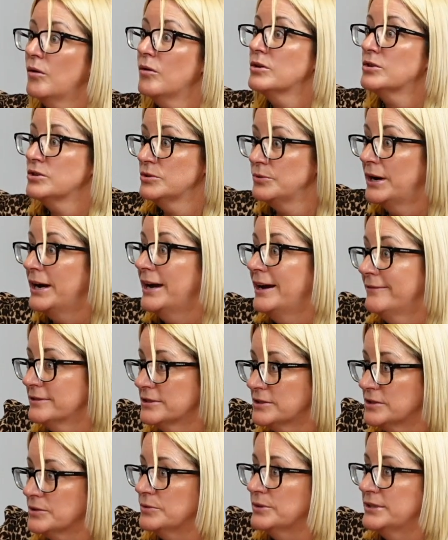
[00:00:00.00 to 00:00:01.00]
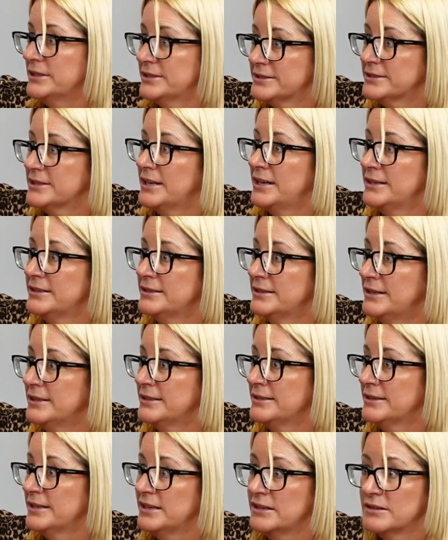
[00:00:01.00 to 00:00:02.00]
Or do I have a choice?
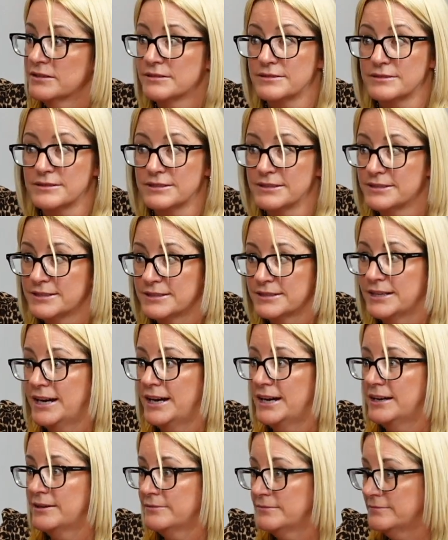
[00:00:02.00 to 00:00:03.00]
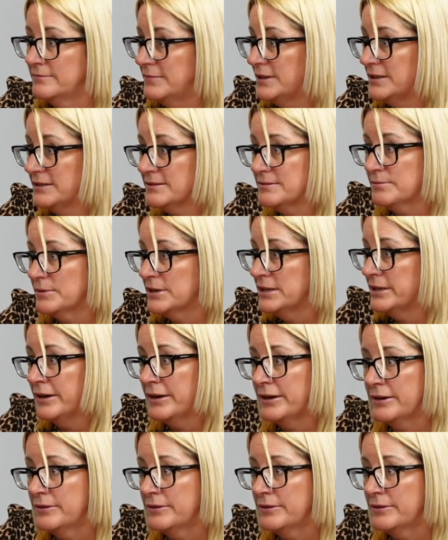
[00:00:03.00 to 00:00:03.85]
And the answer to that, as we know,